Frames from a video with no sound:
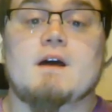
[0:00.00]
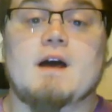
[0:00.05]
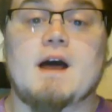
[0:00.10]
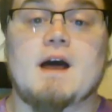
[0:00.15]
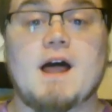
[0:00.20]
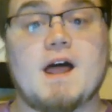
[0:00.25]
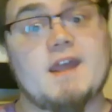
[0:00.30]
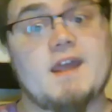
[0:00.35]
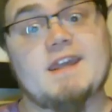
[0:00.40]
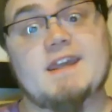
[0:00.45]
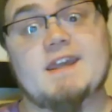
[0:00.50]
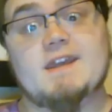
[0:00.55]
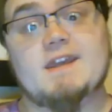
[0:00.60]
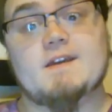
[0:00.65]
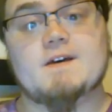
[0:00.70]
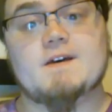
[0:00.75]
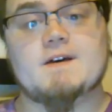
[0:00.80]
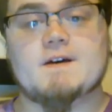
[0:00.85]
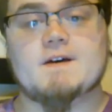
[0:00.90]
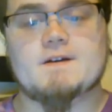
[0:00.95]

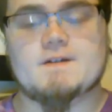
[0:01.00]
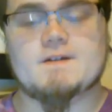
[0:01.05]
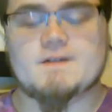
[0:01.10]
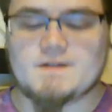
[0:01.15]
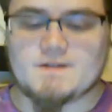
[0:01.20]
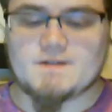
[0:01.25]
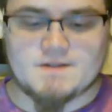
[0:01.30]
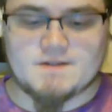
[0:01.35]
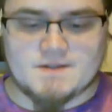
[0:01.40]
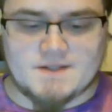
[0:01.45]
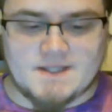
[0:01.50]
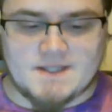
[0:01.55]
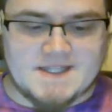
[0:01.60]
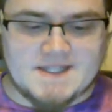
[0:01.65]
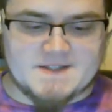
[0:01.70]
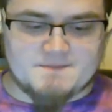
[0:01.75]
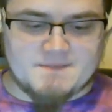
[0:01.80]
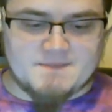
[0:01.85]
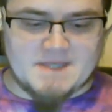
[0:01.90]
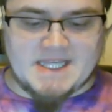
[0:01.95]
Hi,
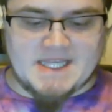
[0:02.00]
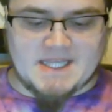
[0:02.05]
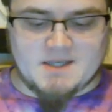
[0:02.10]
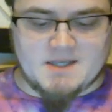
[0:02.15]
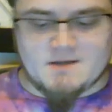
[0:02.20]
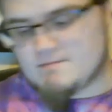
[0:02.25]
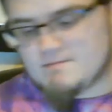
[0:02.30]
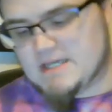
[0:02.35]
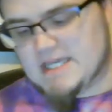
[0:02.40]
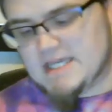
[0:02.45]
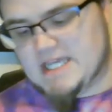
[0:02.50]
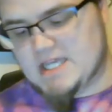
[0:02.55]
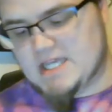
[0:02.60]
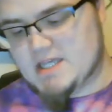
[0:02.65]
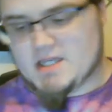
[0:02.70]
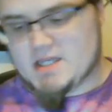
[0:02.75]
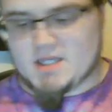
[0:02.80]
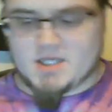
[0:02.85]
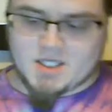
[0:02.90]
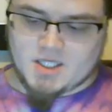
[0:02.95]
it's me,
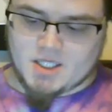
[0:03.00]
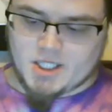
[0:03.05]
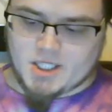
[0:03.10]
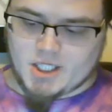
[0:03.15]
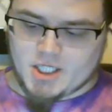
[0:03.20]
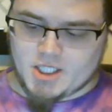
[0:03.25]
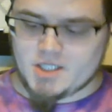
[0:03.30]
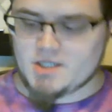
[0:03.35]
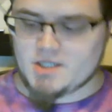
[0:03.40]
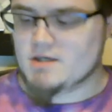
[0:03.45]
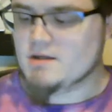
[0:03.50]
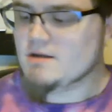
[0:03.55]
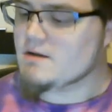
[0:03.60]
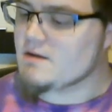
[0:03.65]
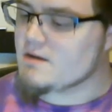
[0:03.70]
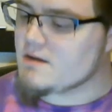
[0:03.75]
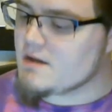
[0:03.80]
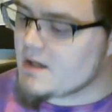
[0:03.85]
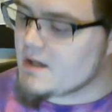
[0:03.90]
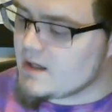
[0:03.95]
Mikey, again.
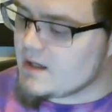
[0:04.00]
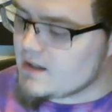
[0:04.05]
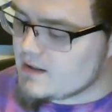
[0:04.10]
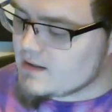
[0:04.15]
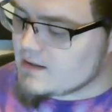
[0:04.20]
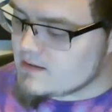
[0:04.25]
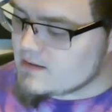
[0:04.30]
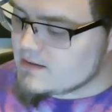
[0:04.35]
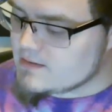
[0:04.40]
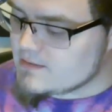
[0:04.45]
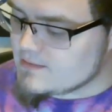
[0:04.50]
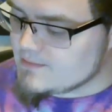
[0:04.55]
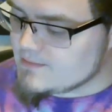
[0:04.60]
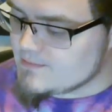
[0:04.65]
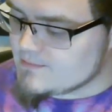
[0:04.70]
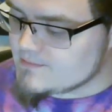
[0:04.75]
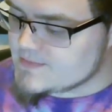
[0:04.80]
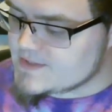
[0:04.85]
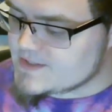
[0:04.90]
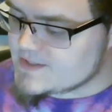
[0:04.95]

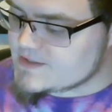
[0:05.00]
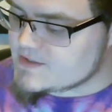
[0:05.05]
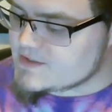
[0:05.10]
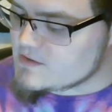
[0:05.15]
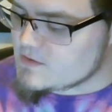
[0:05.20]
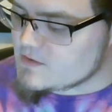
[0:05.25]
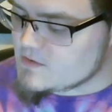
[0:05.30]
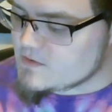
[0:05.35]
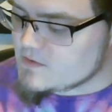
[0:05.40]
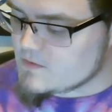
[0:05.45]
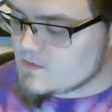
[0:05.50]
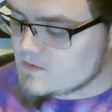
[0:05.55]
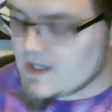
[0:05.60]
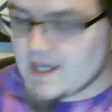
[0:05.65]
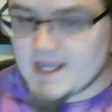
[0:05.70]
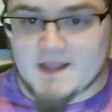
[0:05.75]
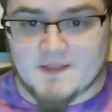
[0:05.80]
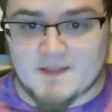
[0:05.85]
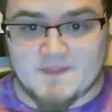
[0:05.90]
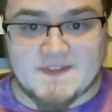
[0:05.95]
So
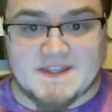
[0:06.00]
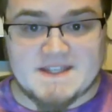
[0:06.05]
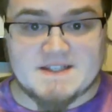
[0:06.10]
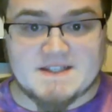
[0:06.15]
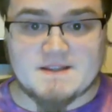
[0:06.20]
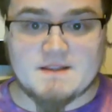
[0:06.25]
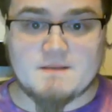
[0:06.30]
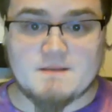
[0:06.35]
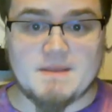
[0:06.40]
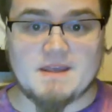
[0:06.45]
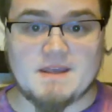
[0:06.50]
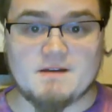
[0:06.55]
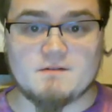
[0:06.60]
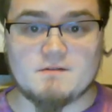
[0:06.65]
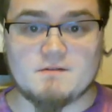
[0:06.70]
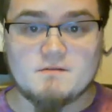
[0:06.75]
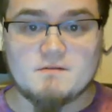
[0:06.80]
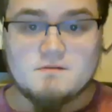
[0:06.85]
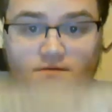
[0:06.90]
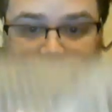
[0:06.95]
I got these in the mail.